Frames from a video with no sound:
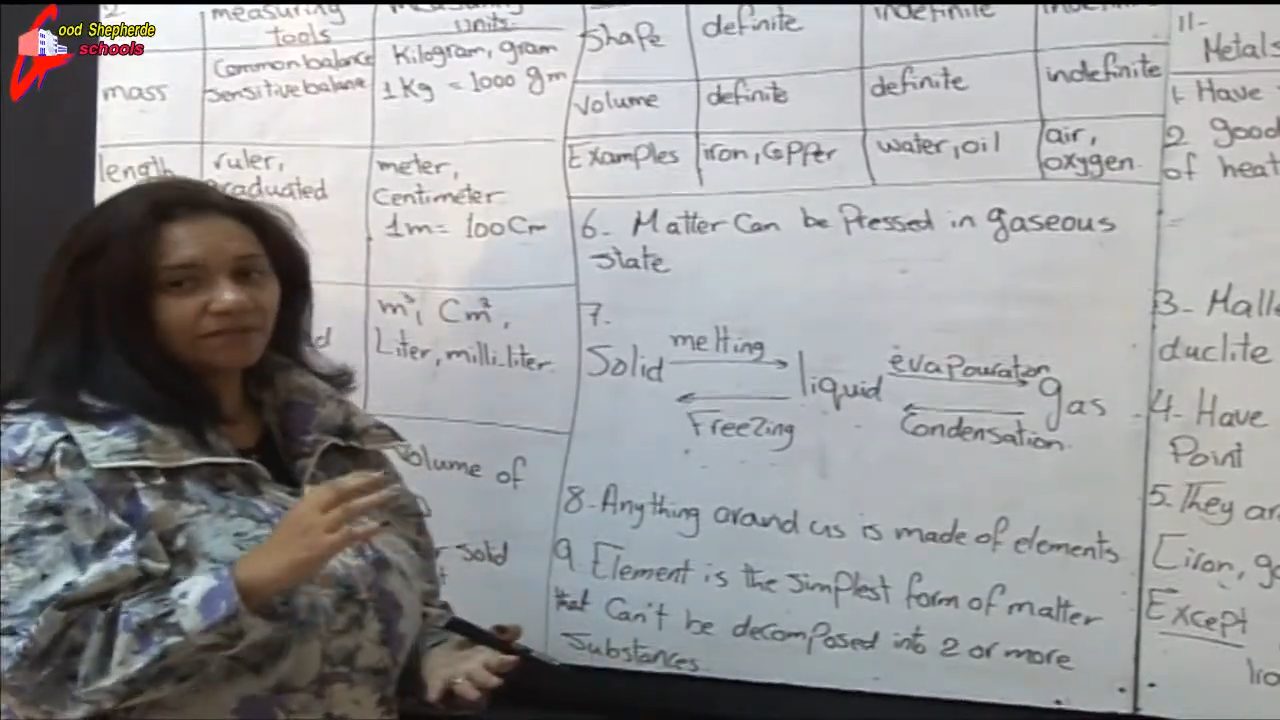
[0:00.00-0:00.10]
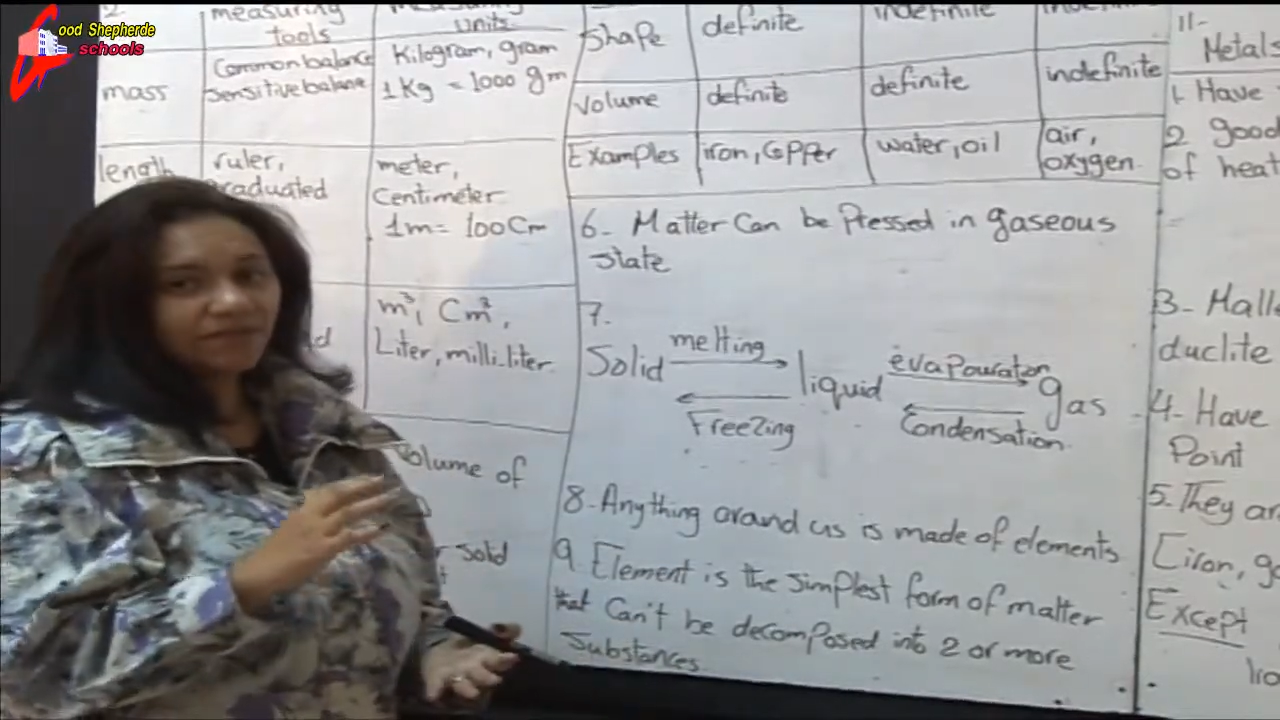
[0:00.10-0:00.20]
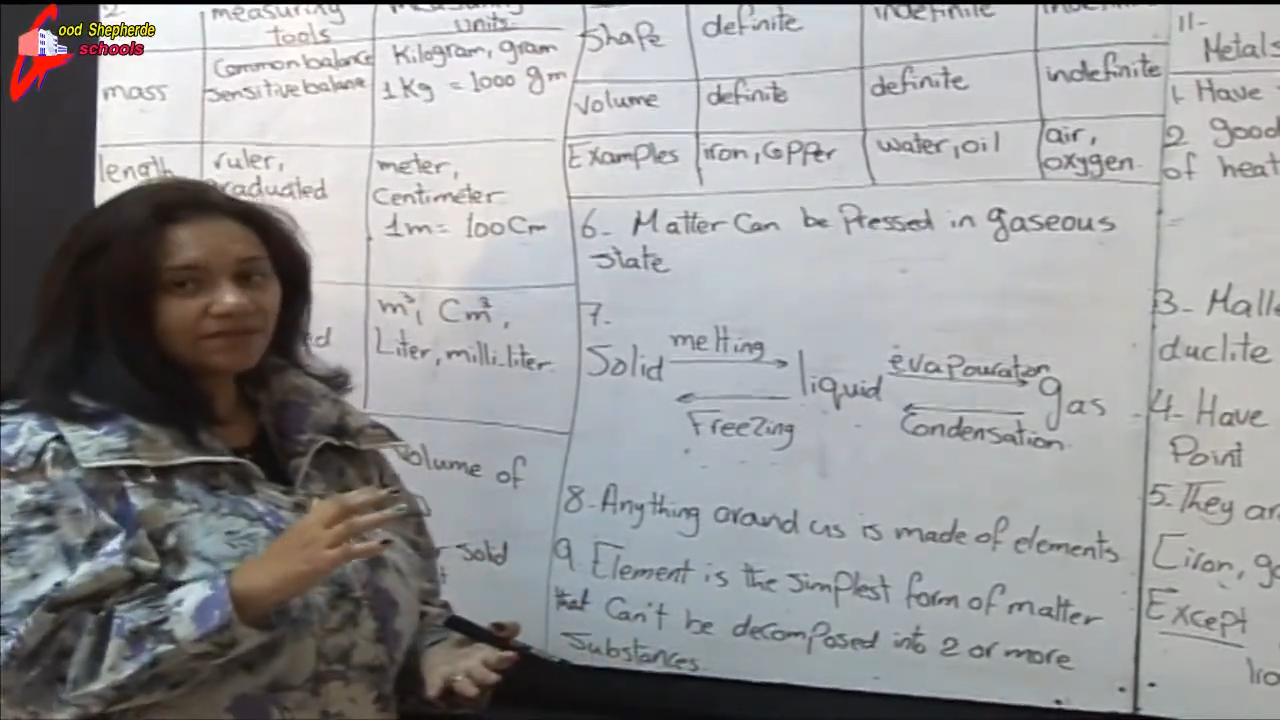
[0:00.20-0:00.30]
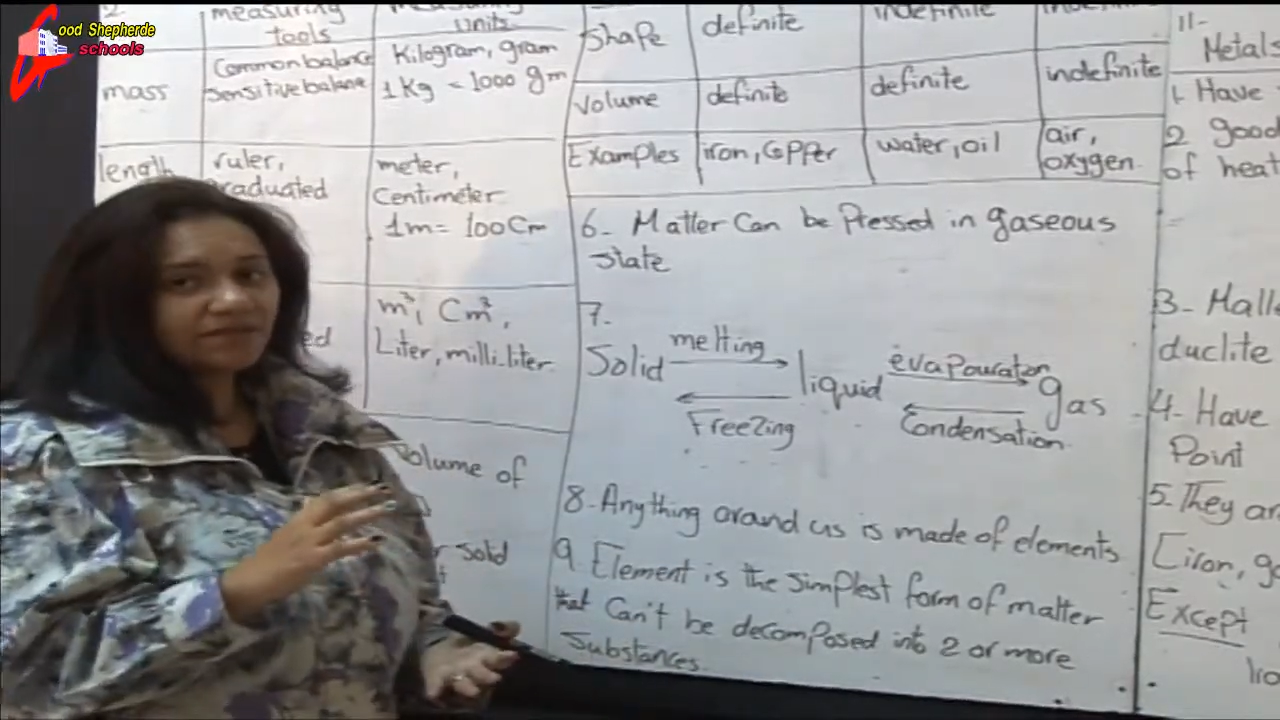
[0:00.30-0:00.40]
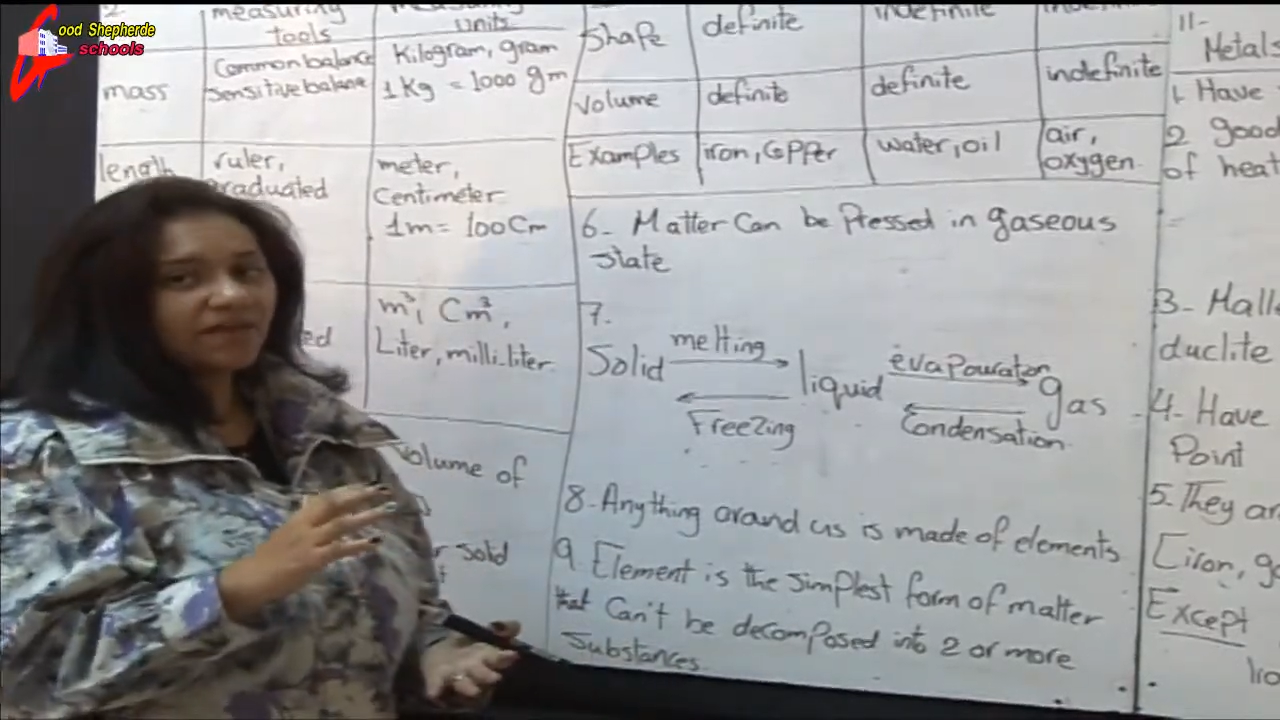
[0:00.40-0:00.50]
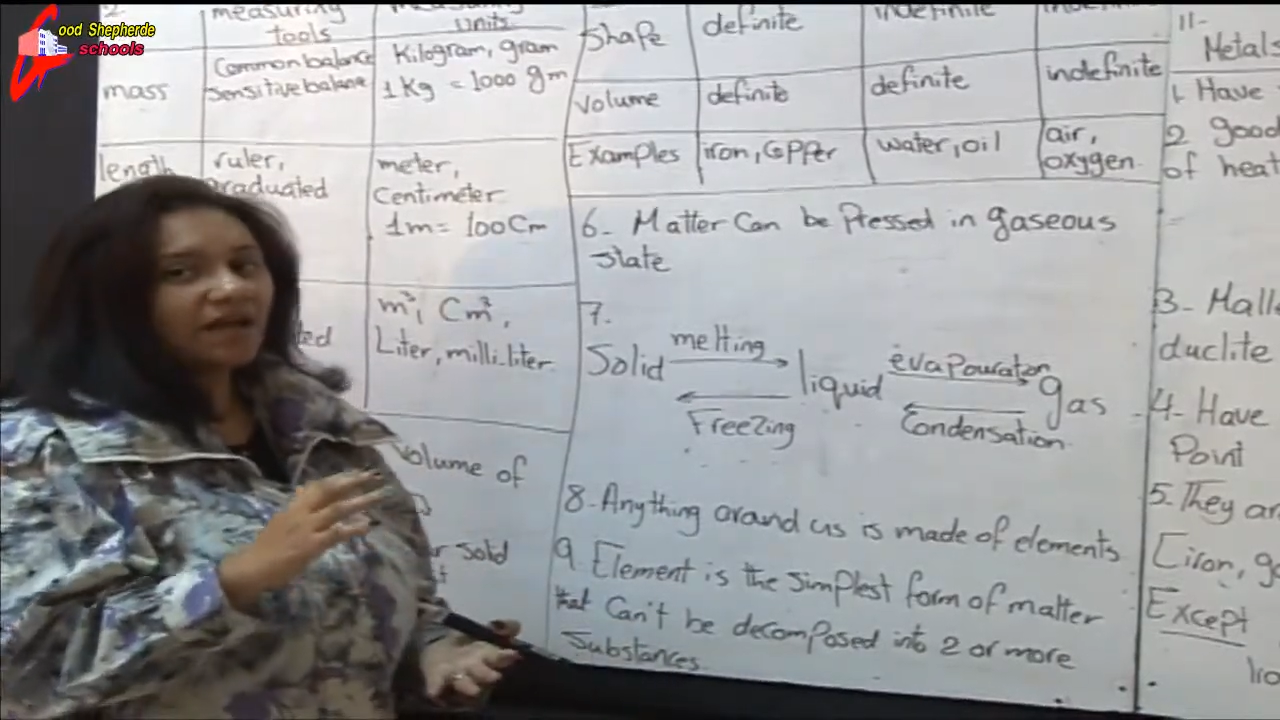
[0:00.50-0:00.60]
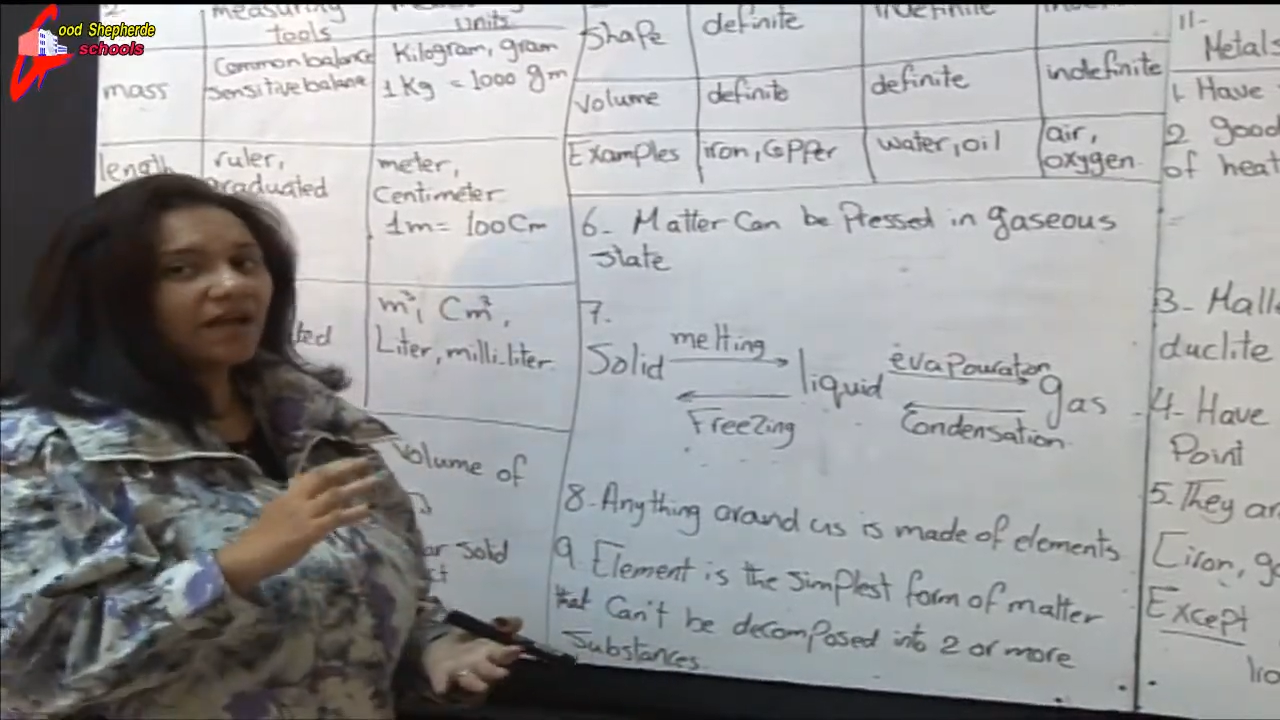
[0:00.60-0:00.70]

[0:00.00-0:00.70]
means